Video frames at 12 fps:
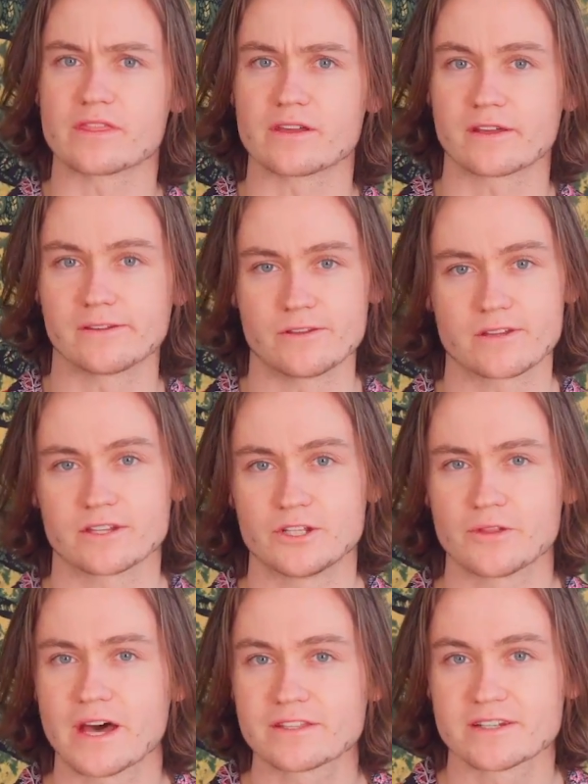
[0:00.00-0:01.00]
you think. Do you think
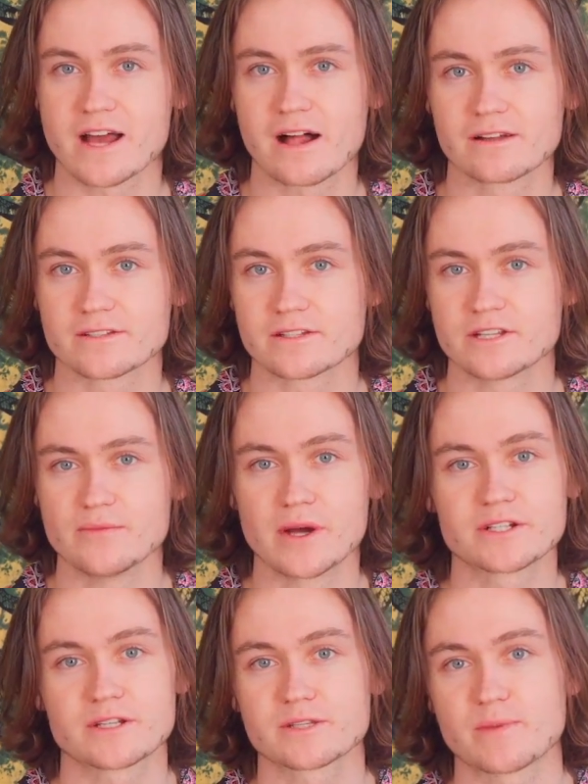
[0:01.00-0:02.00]
$2,000 is too
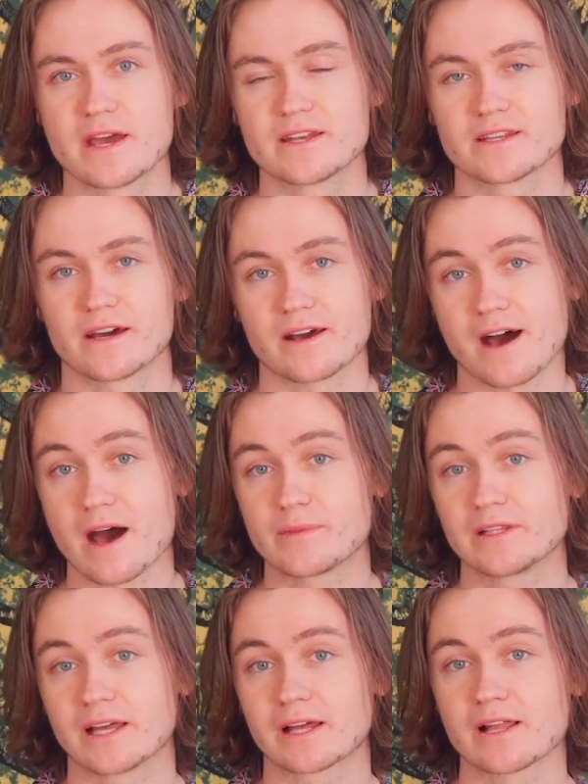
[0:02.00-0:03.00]
much to spend on a
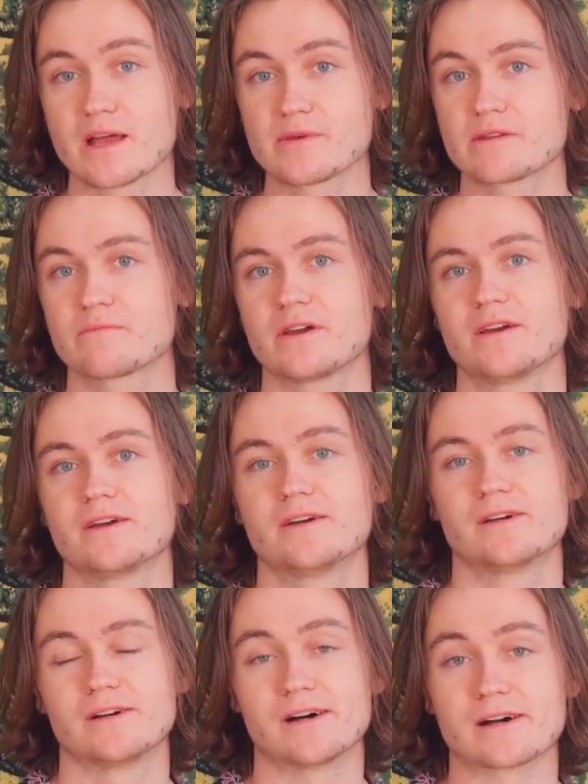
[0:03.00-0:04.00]
hobby like climbing?
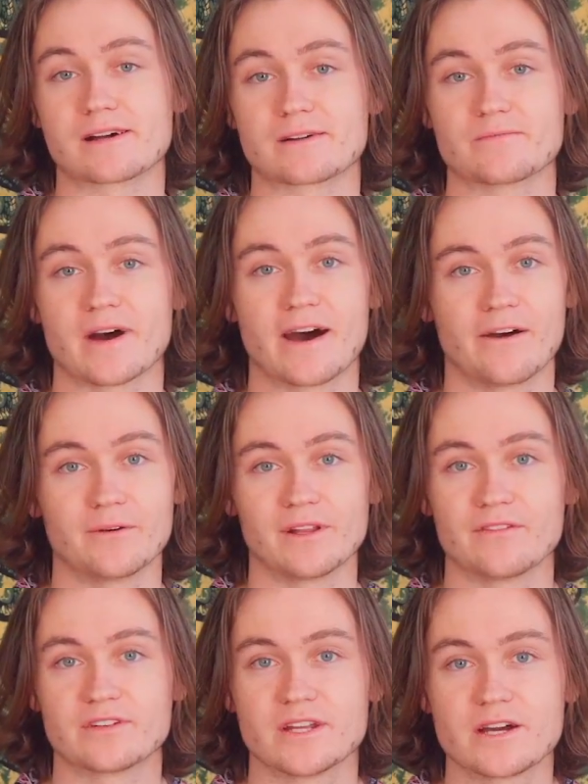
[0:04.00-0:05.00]
I would love to